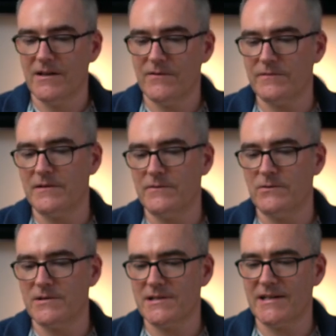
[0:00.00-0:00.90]

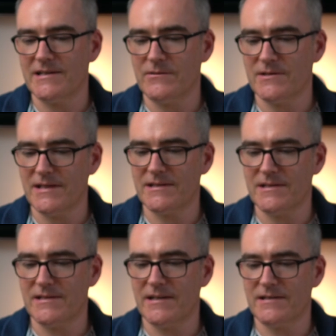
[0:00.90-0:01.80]
54, 60 or
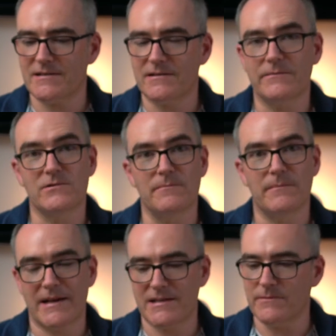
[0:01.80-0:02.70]
66 up to a
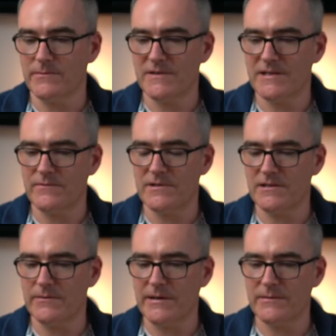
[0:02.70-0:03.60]
maximum of
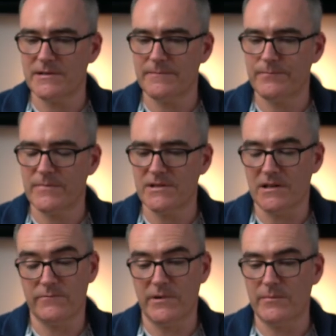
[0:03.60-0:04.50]
72 hours. So
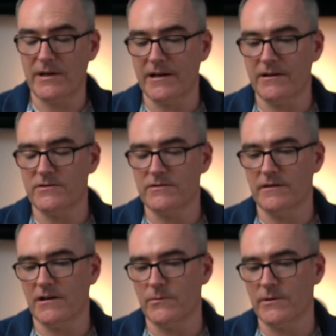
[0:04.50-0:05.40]
if my Planet Ocean,
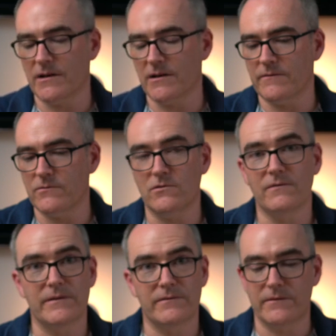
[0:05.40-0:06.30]
I would go for
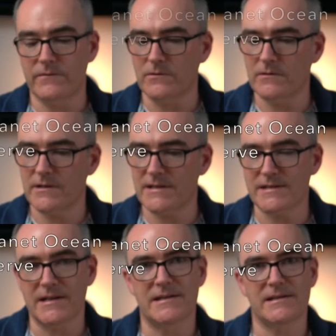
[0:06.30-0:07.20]
54 because
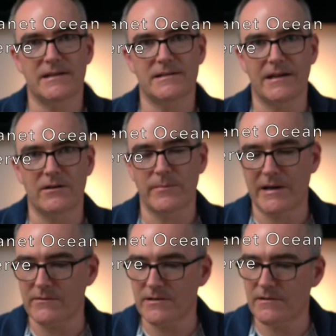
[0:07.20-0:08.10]
it's a 60 hour
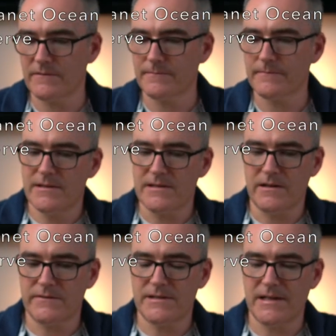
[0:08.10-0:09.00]
power reserve. It says
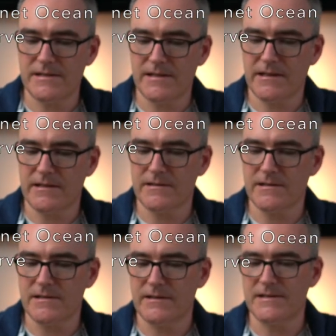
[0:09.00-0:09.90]
after 10 seconds,
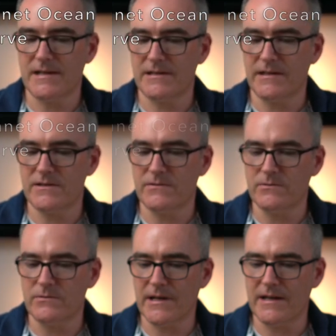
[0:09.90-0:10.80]
the setting is
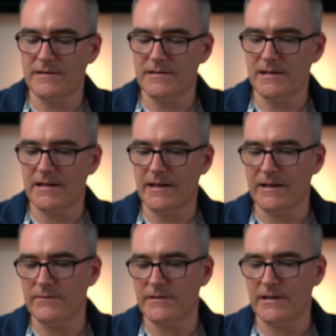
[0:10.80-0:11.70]
stored and the delay
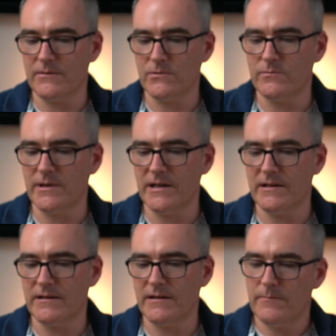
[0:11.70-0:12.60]
countdown will
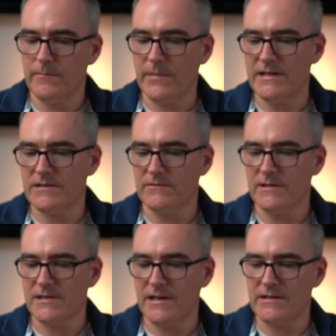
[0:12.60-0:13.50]
begin based on the
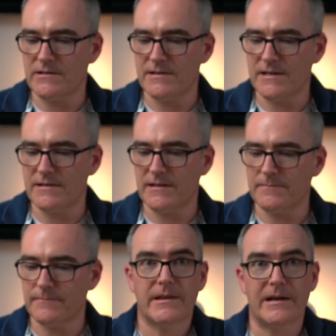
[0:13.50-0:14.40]
selection setting.
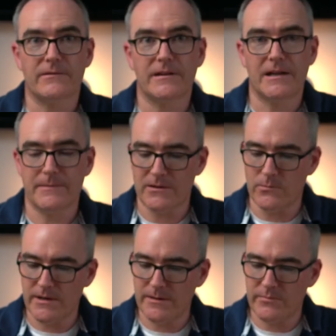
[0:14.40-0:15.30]
Now thinking about the
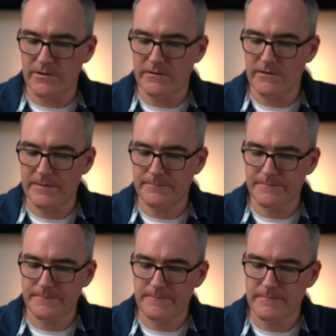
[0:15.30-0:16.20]
winding program,
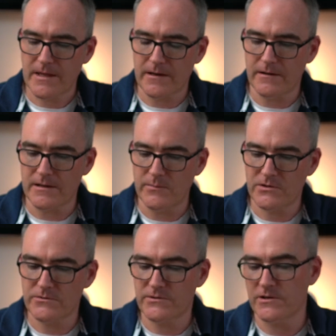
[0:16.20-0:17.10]
uh, the
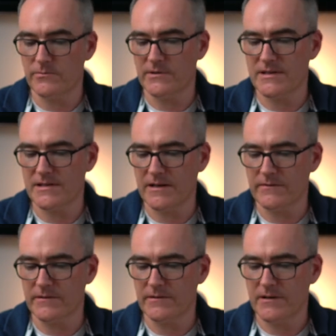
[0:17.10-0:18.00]
module
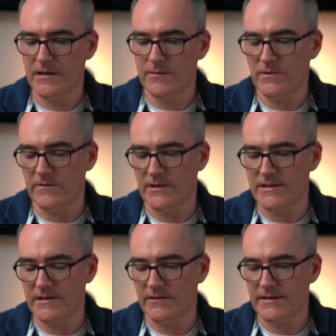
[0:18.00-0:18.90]
2.7
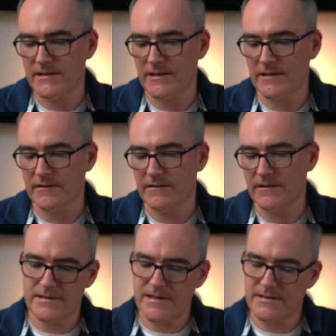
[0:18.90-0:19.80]
provides 19
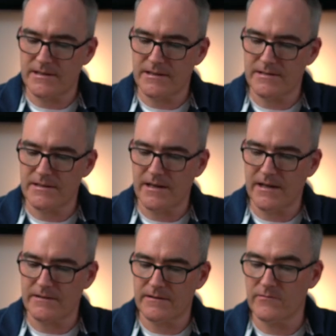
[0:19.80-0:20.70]
settings
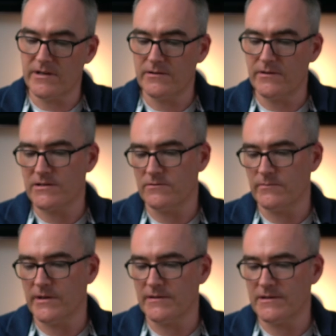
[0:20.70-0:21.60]
and three directional
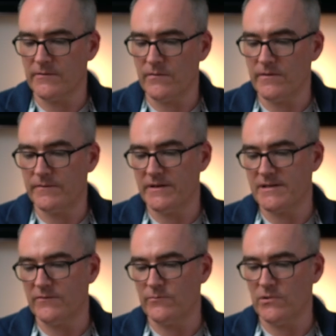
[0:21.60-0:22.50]
modes, giving
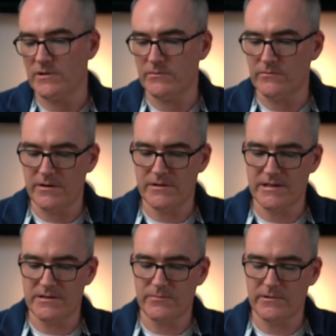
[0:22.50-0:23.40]
57 possible
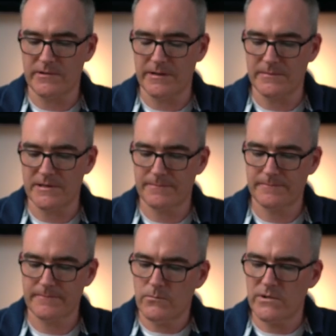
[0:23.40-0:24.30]
rotation programs.
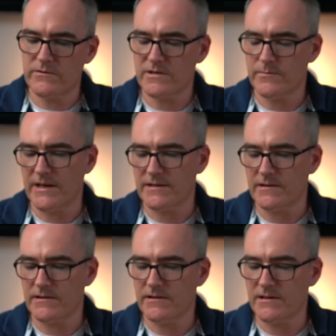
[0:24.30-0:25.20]
With respect to
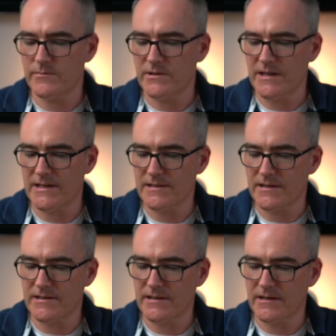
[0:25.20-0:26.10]
the turns per day
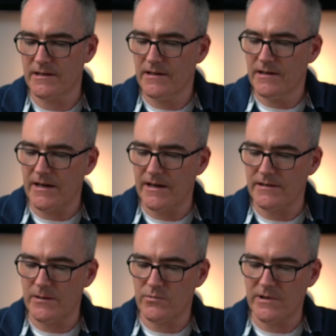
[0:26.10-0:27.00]
setting and
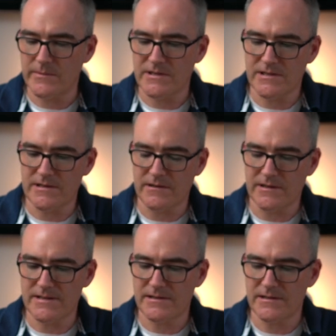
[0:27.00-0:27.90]
their parameters are
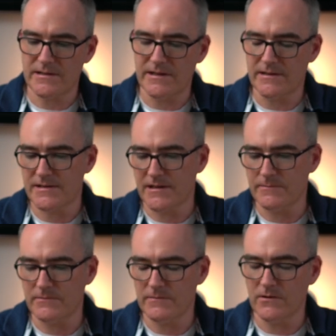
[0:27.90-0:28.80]
listed in the
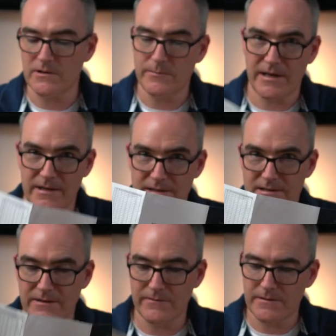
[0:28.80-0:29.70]
table on the back of this
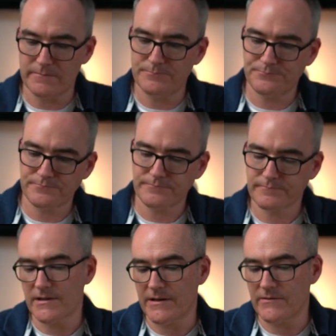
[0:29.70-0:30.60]
leaflet.
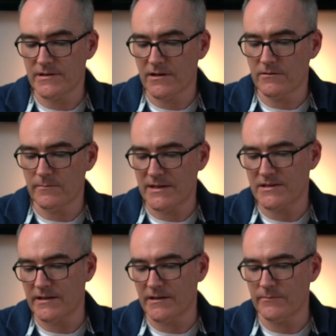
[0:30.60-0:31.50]
There is no
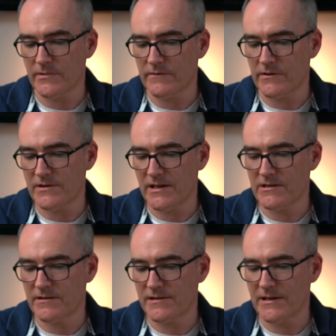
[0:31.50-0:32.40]
magic number of
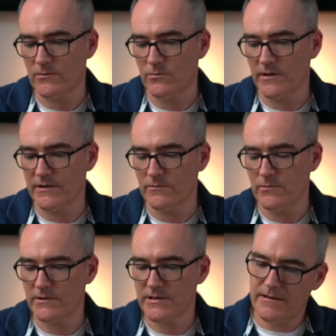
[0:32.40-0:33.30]
rotations that will wind your
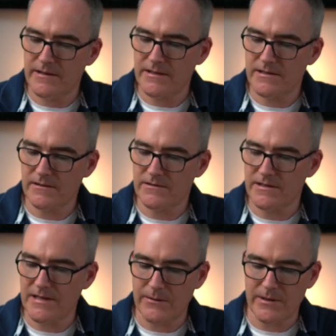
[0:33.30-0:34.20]
watch. Things such
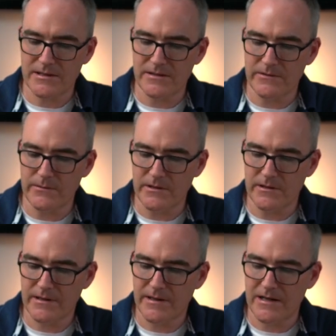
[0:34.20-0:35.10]
as how active you
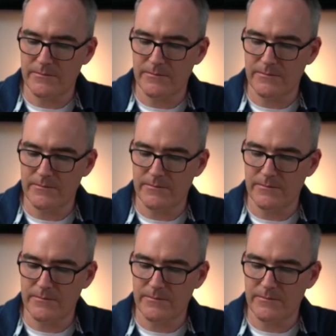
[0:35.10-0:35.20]
are, how